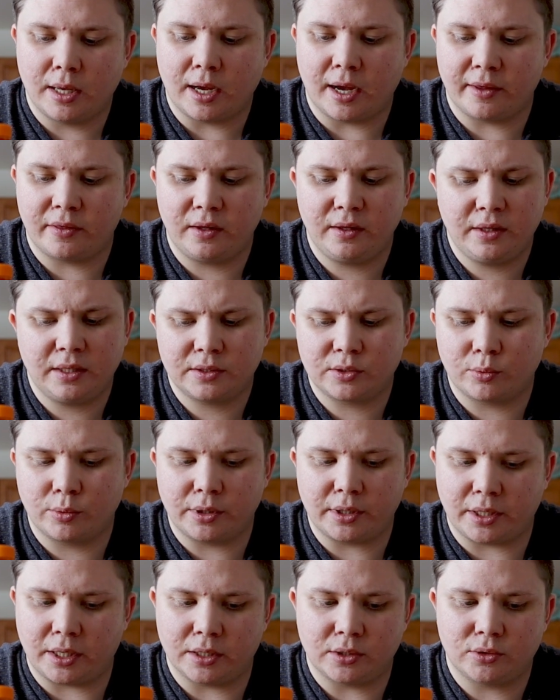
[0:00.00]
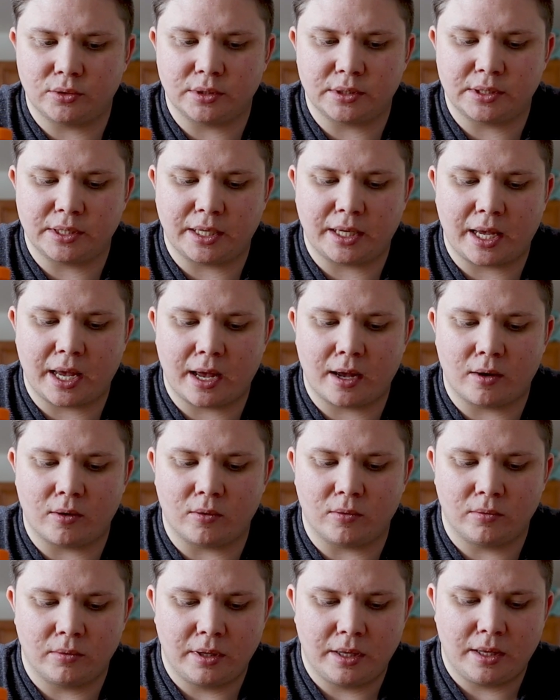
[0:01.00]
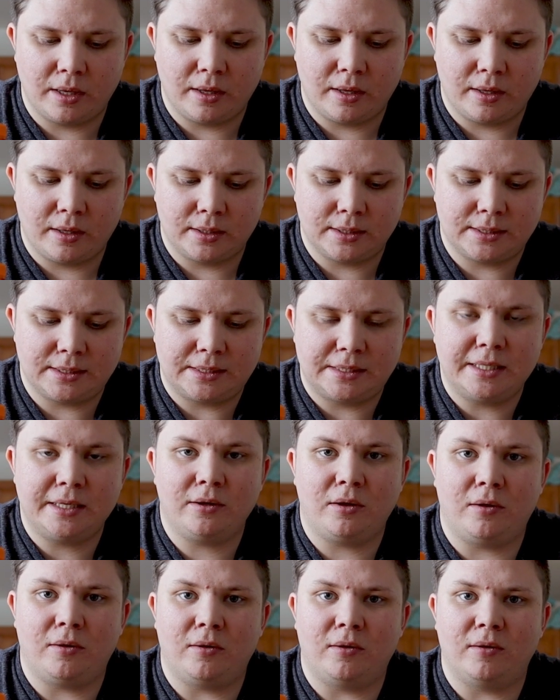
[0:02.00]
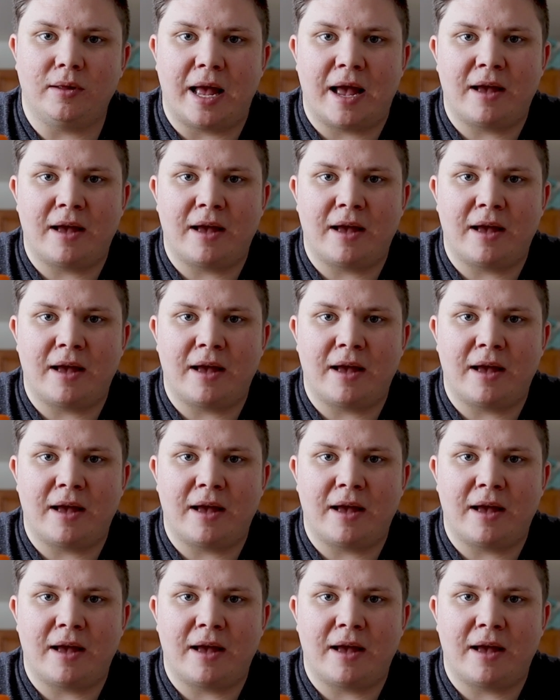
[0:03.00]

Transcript: I think that's really interesting how still,